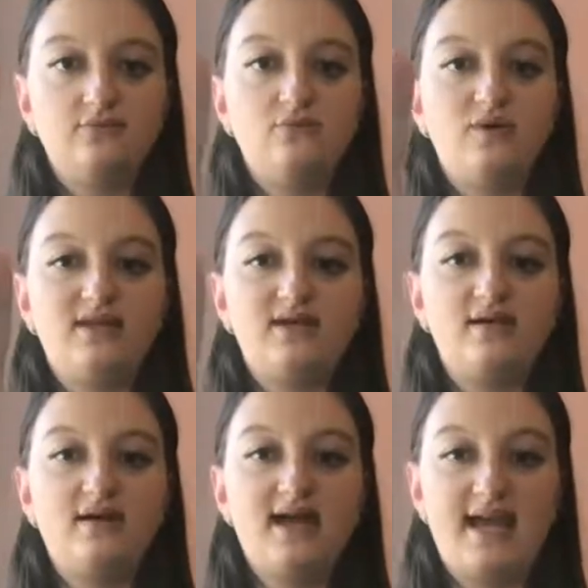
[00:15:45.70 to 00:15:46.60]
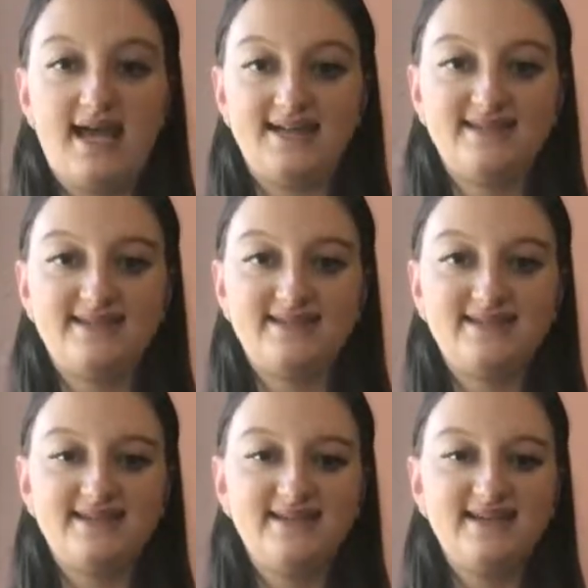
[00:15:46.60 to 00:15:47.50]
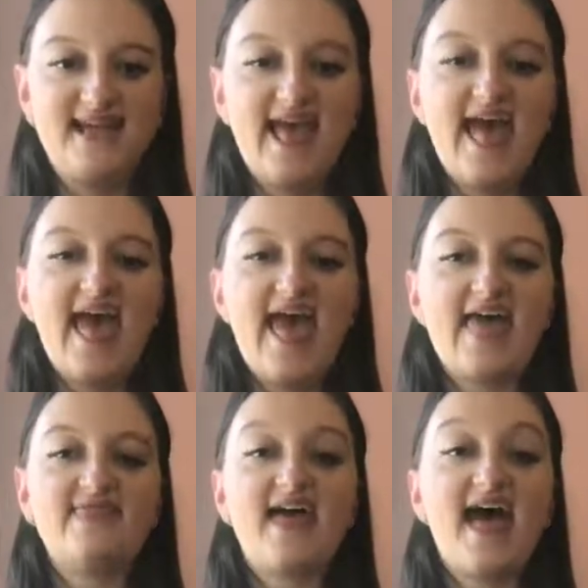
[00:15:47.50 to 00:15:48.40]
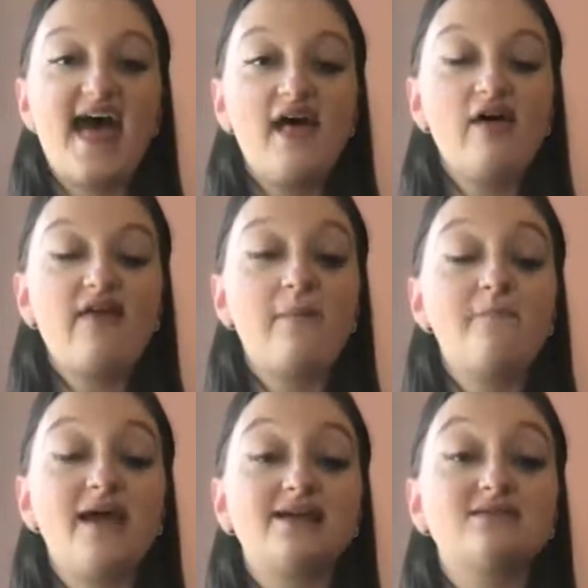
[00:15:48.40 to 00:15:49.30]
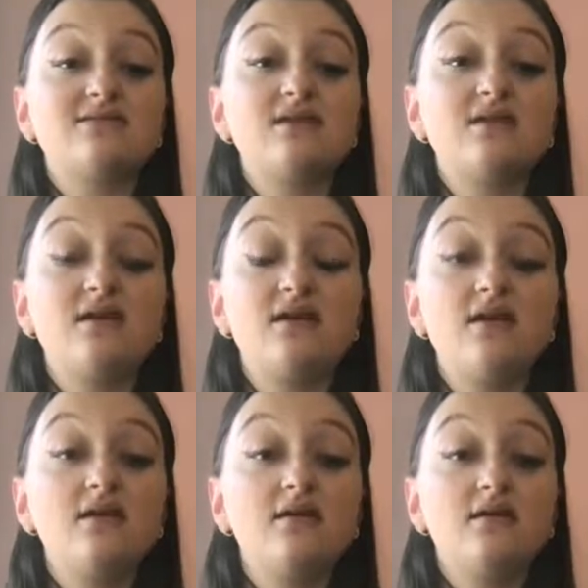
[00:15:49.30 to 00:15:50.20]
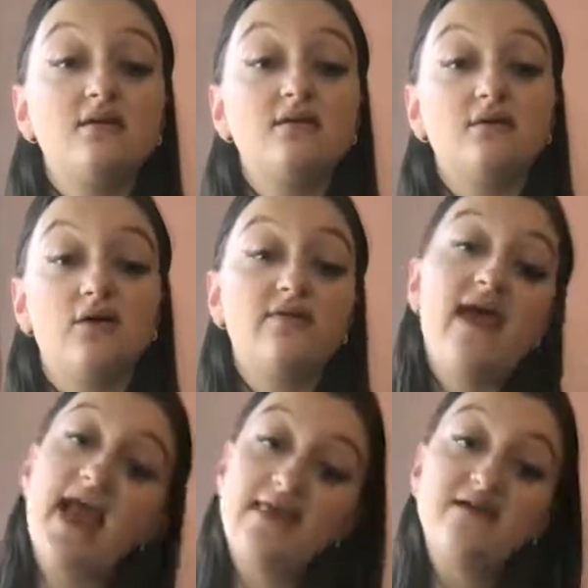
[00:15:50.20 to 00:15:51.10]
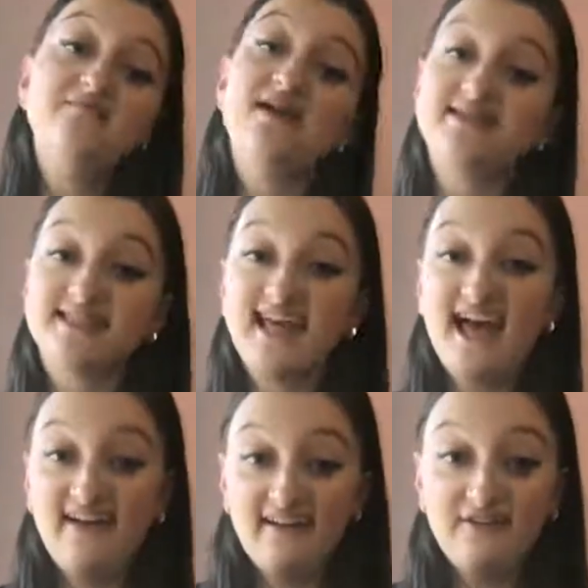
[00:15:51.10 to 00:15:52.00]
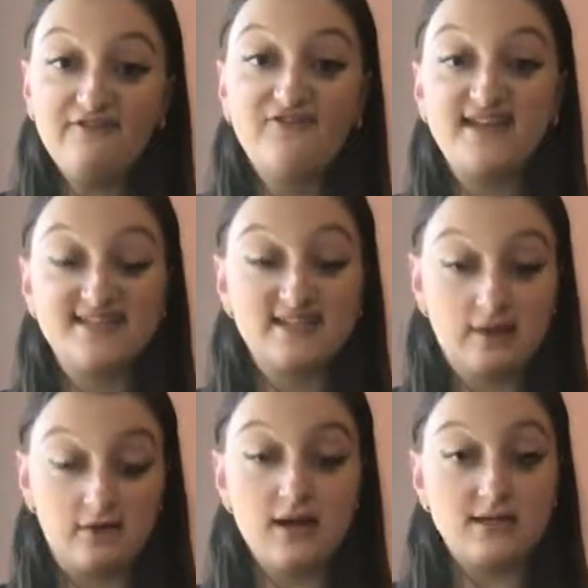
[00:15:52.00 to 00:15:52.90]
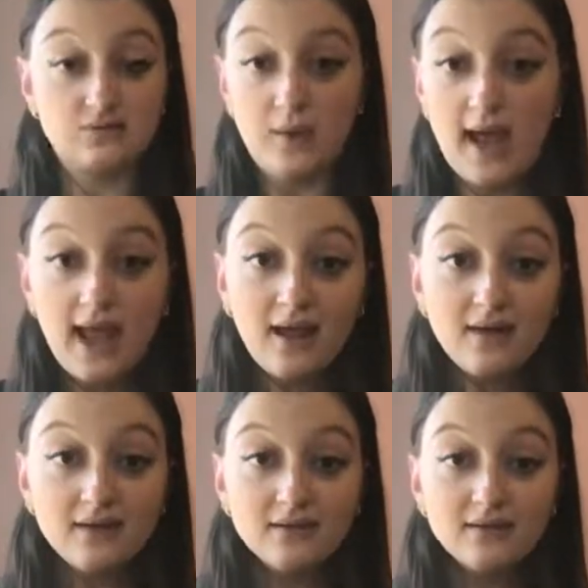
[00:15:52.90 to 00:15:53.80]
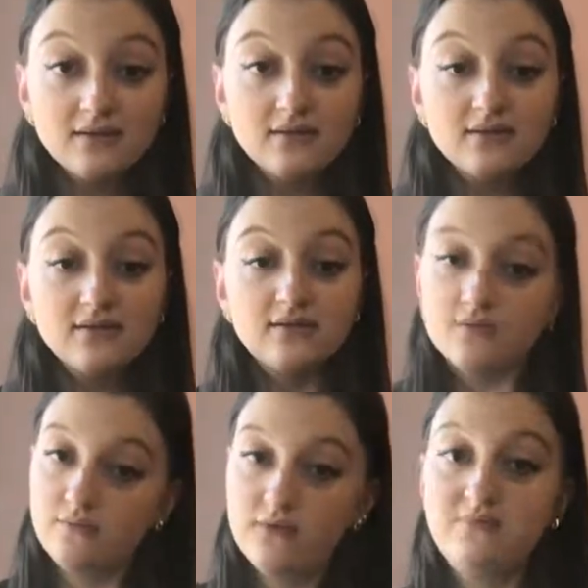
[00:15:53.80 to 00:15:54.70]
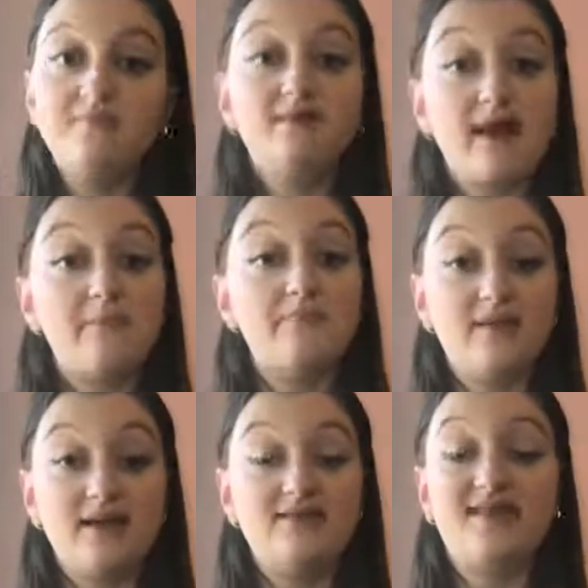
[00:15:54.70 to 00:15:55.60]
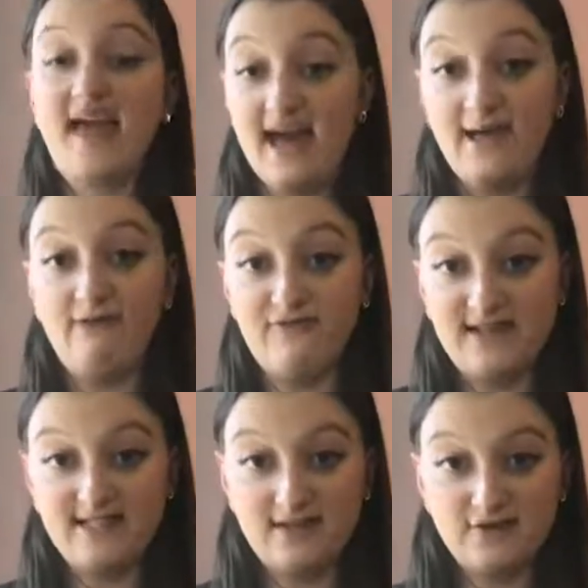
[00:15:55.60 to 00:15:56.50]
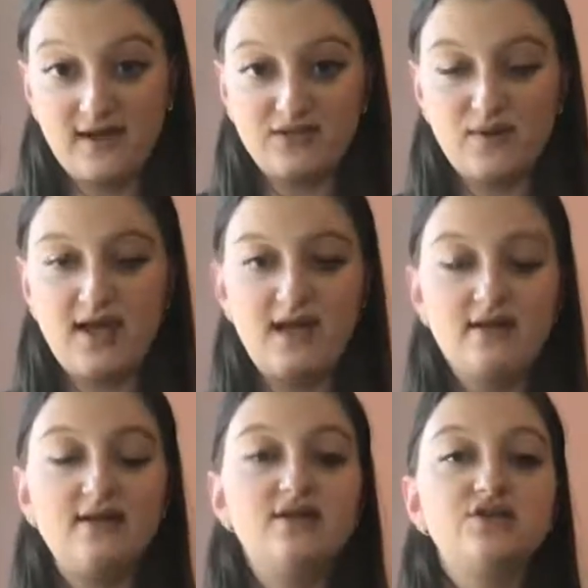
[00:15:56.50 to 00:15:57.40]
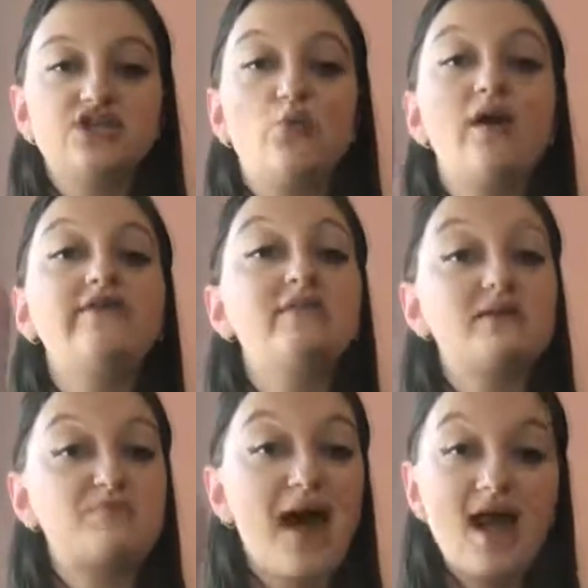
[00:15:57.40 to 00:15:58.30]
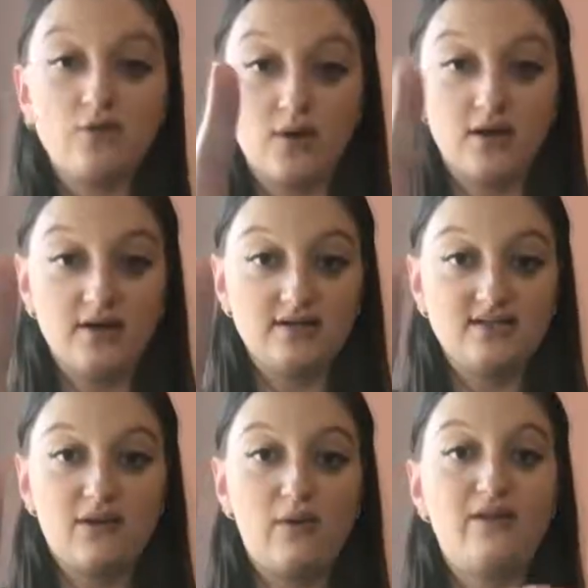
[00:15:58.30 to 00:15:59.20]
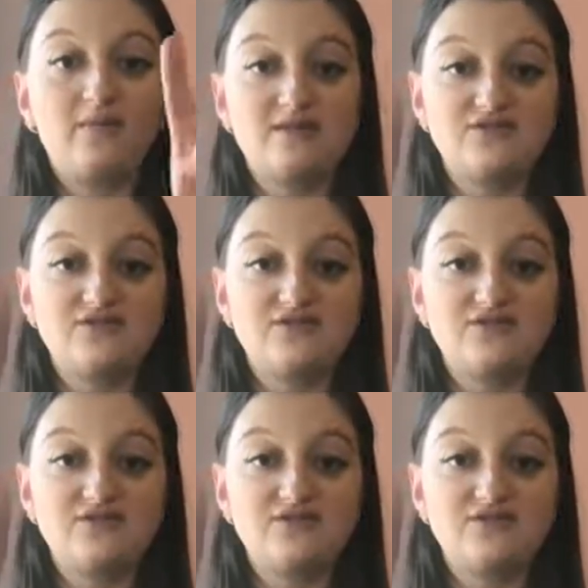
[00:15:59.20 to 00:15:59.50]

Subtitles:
with your hands. And the L that makes the hand that makes the L facing the correct way, that being the L facing the correct way. So one of them is backwards and one of them is